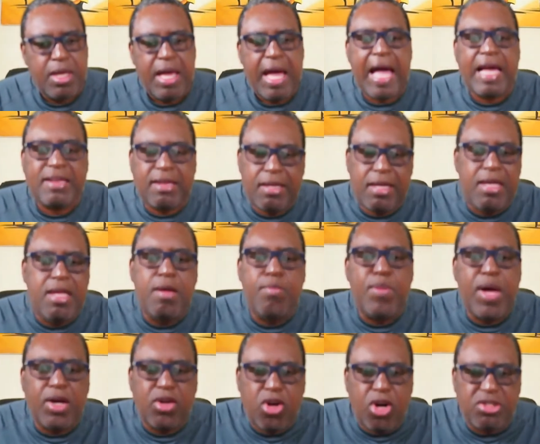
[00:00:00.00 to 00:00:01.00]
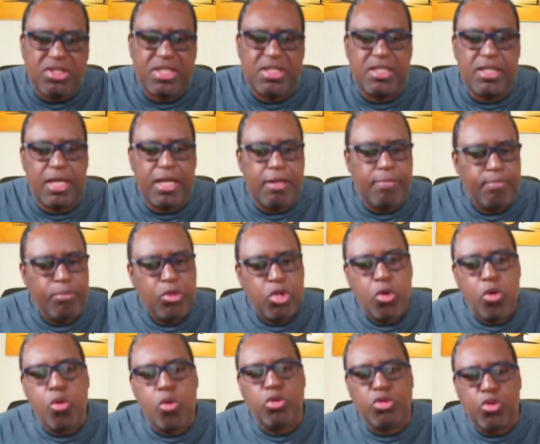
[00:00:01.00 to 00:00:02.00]
Akeem Augusti,
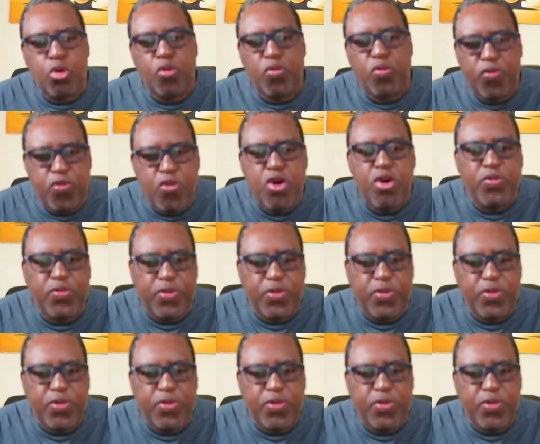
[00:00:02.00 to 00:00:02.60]
who took 4